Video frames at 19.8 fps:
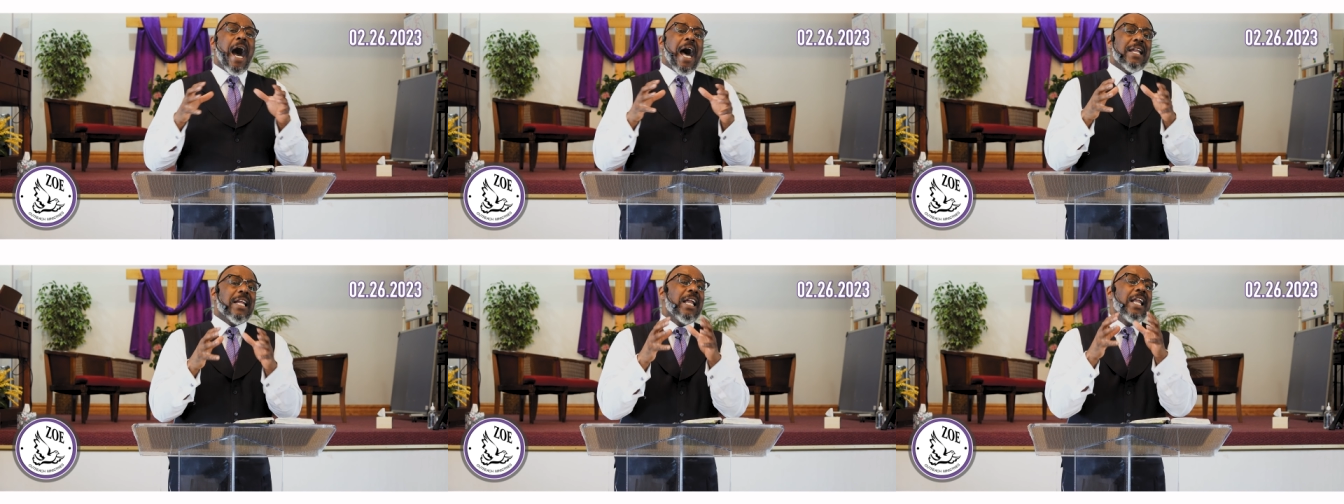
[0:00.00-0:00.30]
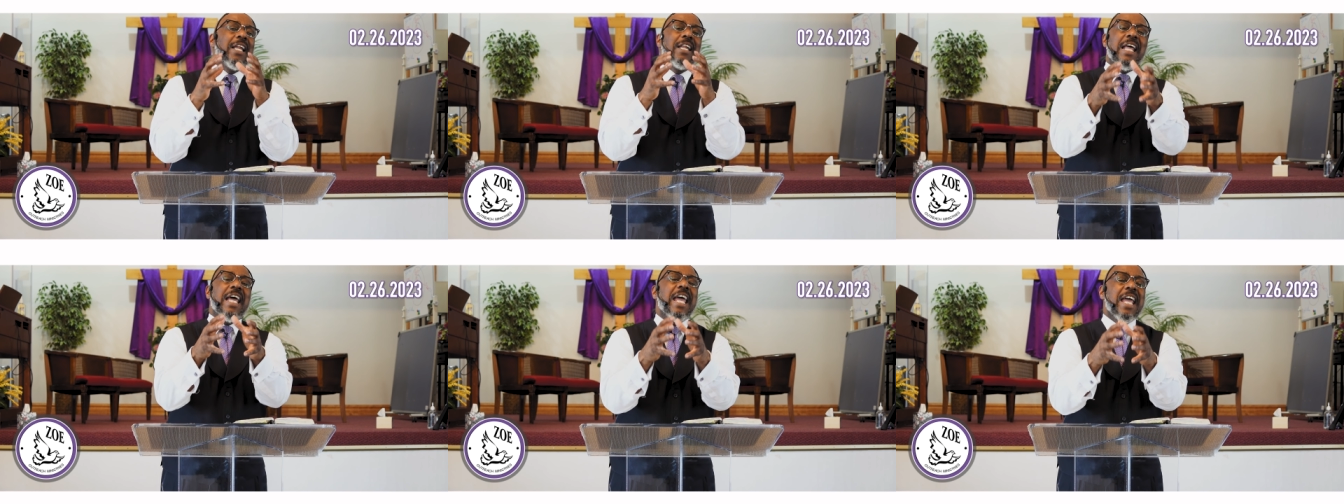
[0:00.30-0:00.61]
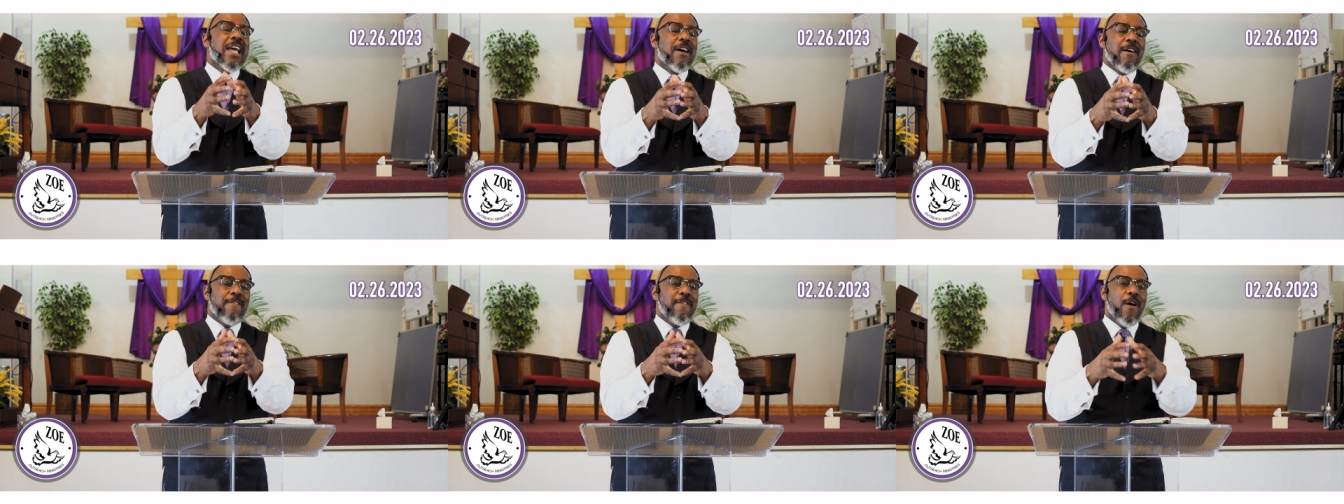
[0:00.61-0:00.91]
how to
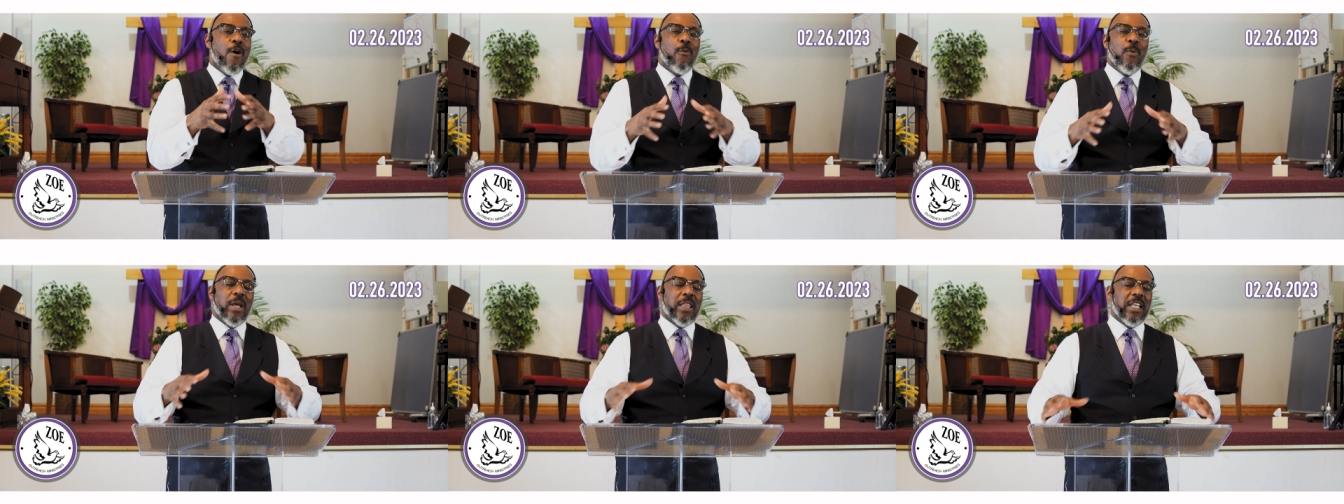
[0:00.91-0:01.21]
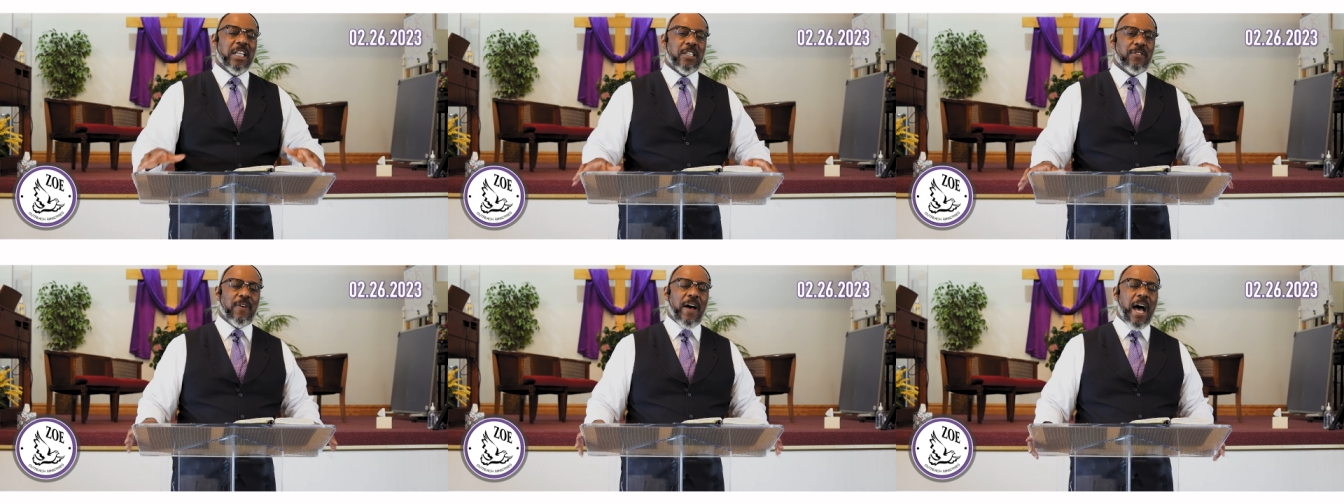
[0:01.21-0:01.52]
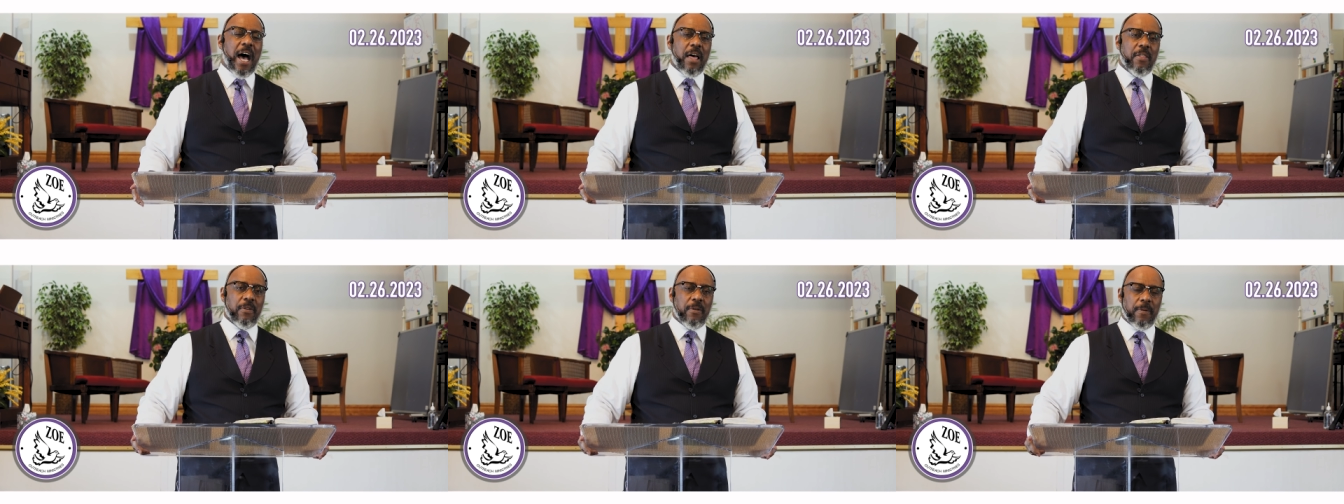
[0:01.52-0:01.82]
live with his
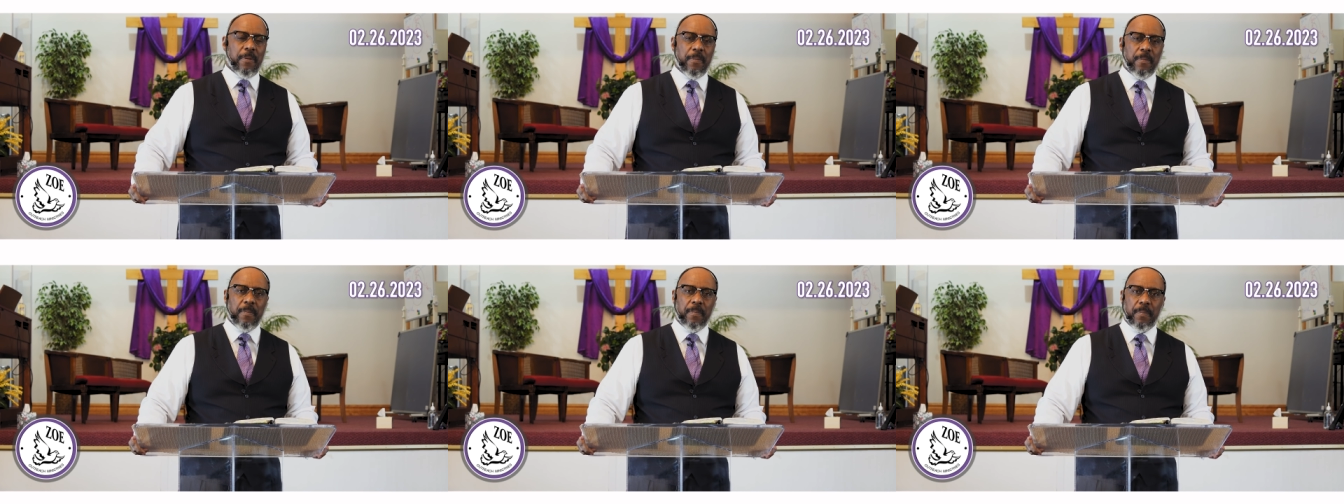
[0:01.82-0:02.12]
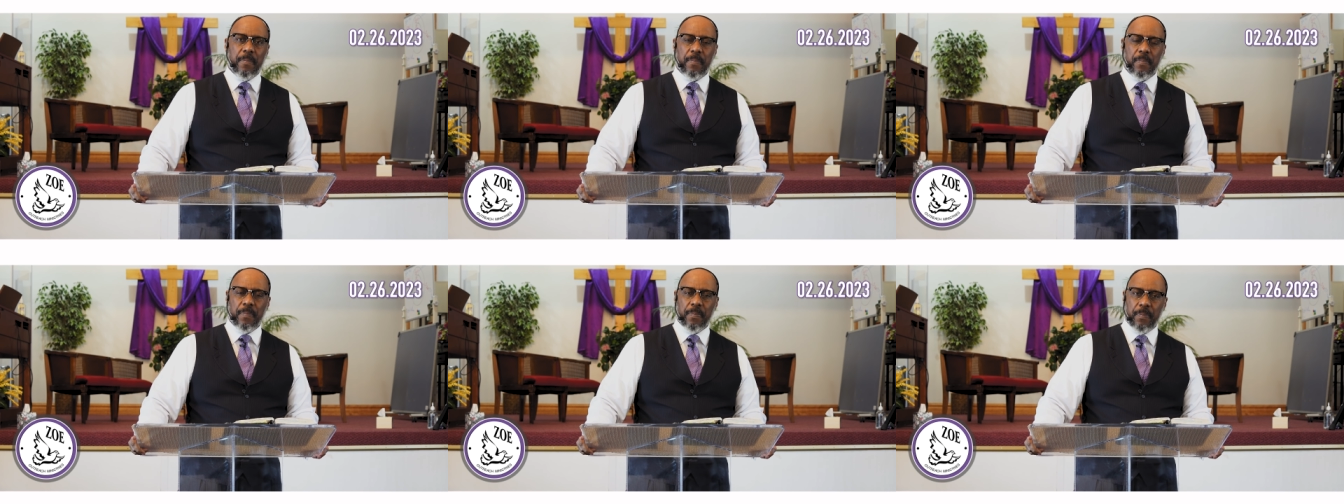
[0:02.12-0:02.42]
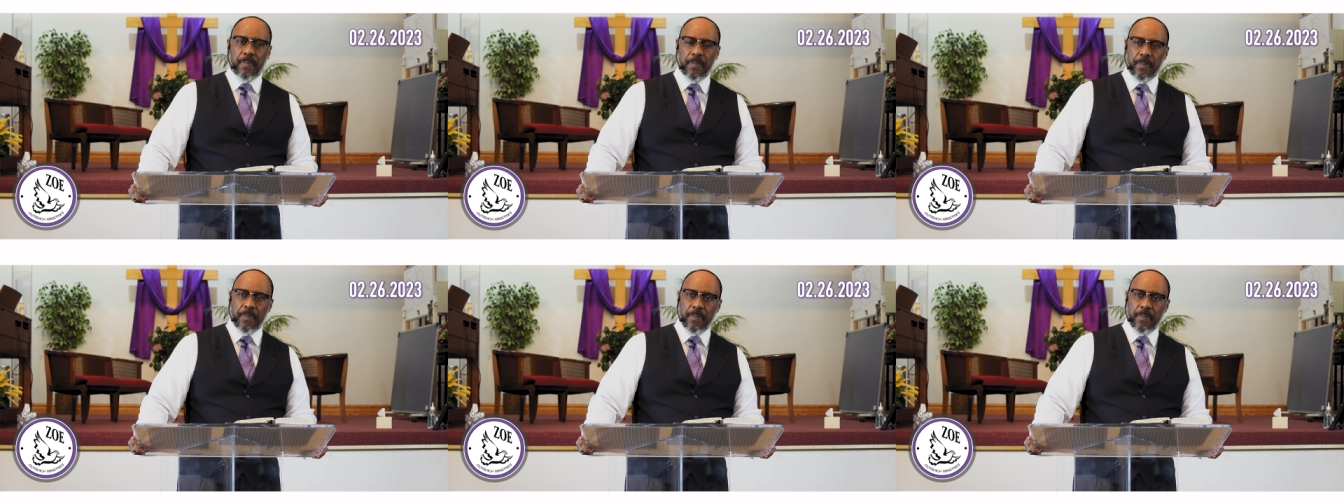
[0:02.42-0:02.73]
father. Yeah.